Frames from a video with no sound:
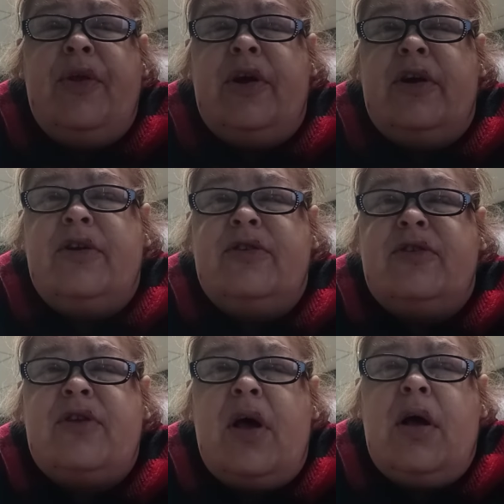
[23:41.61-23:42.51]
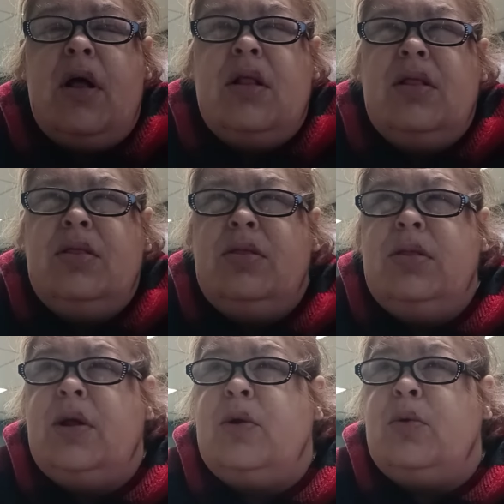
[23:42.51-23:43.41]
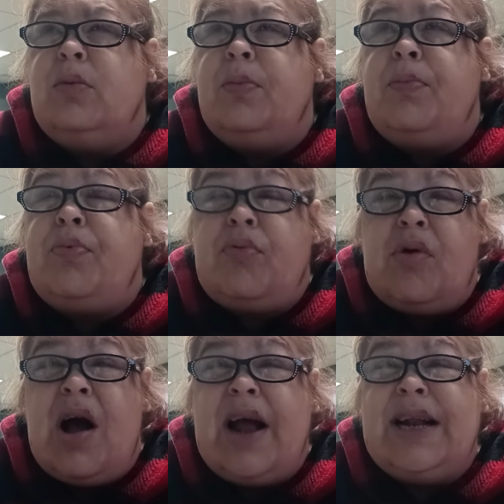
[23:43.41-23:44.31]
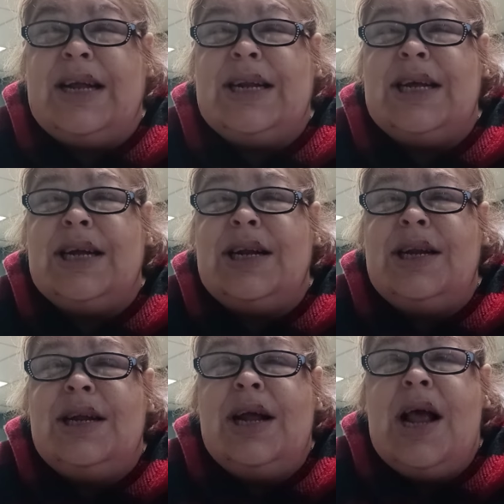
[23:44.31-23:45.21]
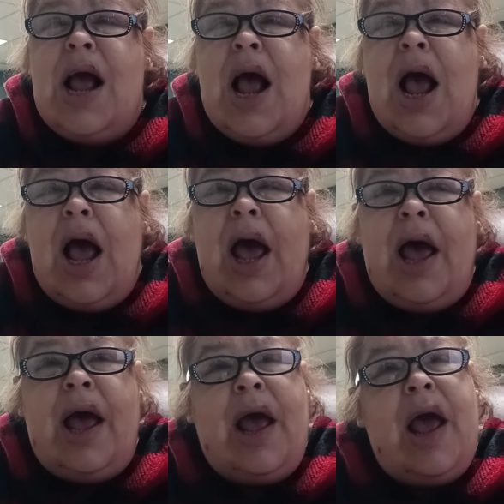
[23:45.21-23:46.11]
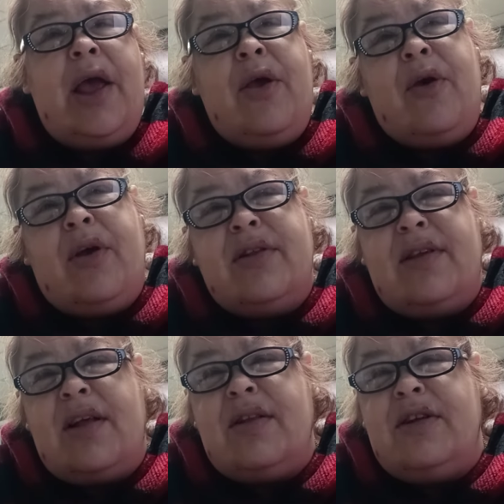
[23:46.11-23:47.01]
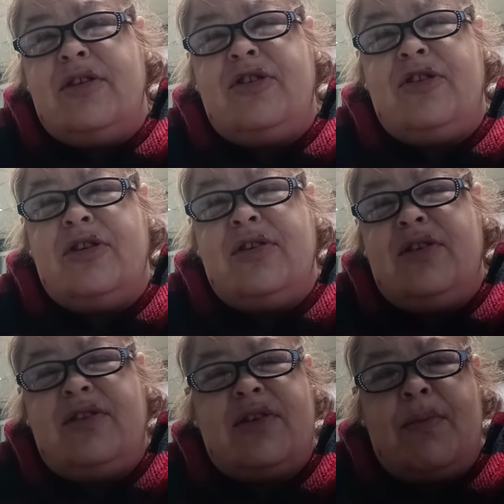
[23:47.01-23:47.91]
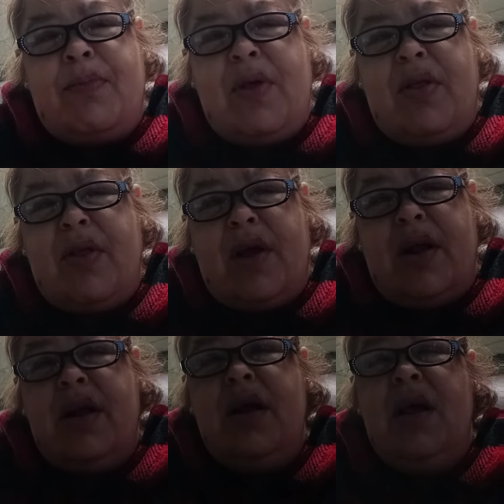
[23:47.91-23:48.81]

There's little pride in it and, and you can tell it's just something that